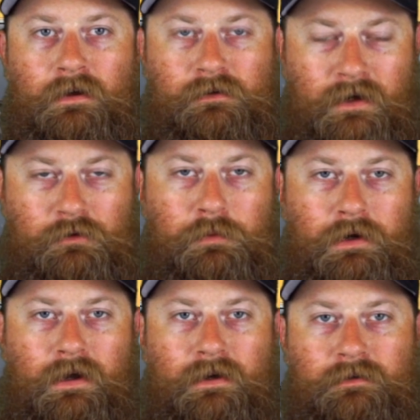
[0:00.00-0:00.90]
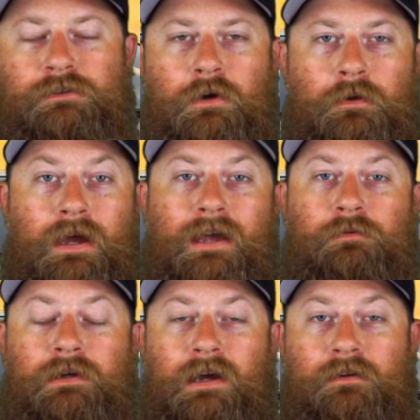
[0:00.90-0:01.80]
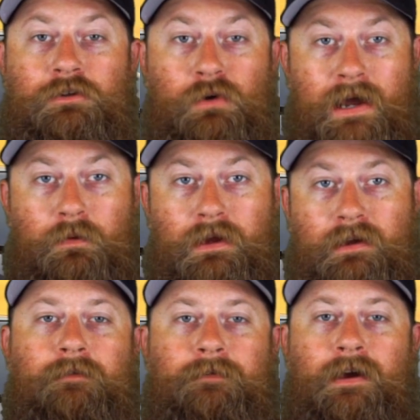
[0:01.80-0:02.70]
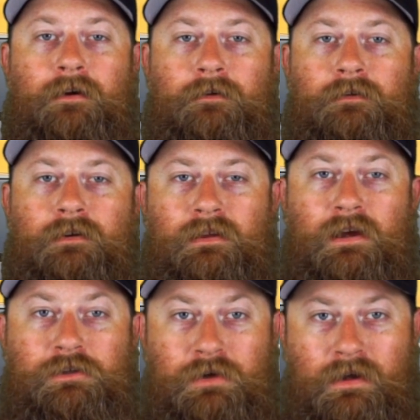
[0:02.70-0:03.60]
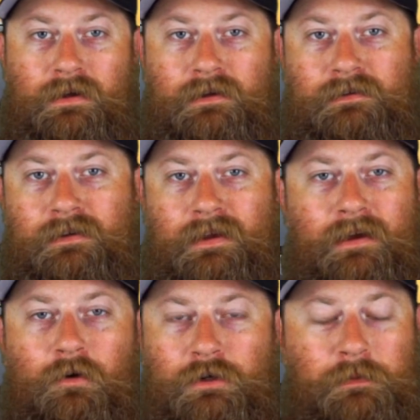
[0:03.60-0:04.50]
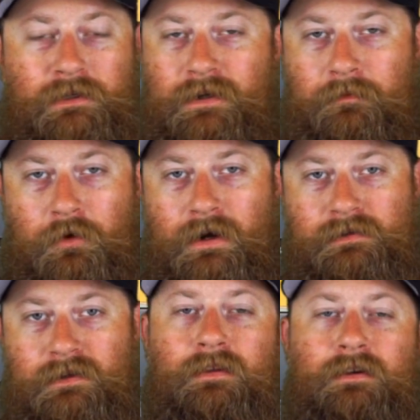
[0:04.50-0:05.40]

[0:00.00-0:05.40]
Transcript: So that was pretty awesome. So the guys went down to drag week. They found the Australians, and they always bring something crazy.